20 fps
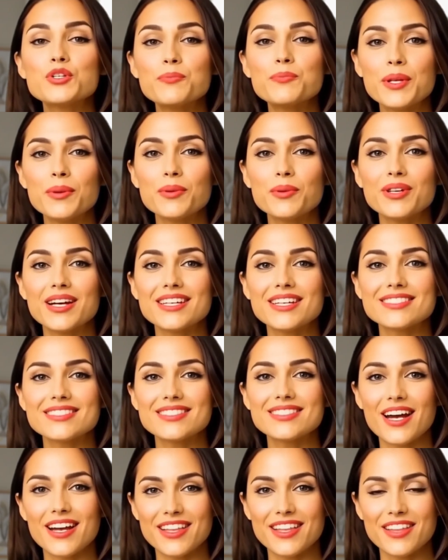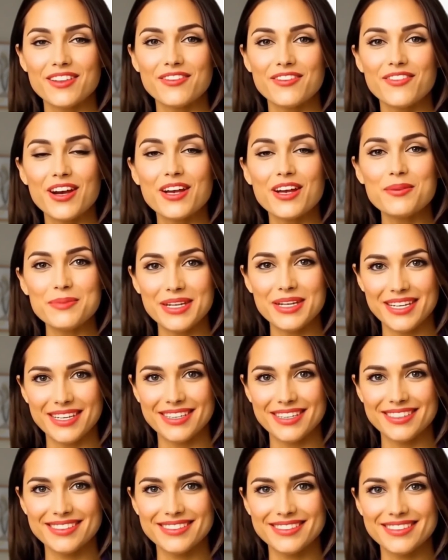people get stuck at the very
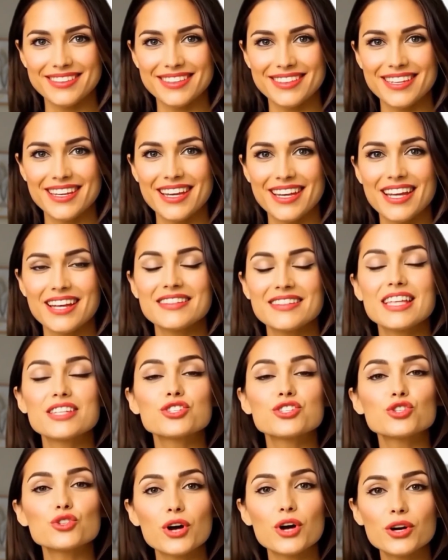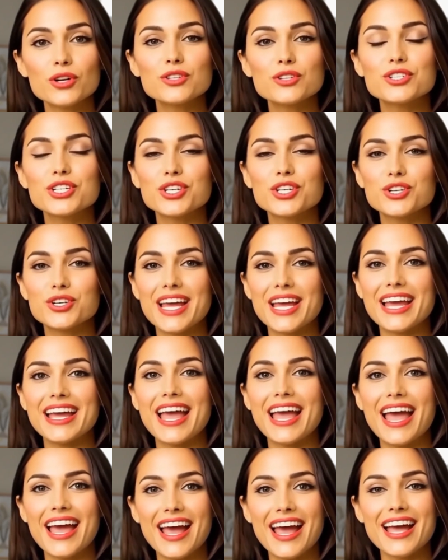beginning. They struggle to create
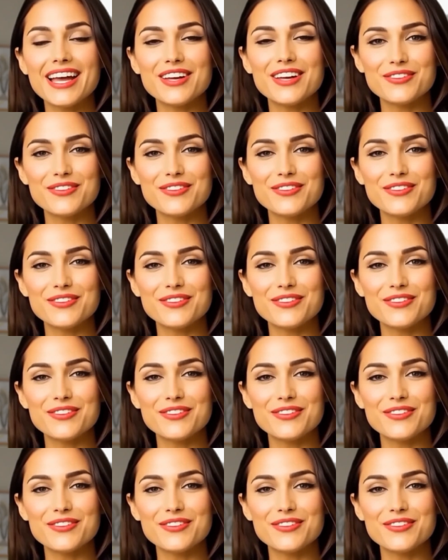AI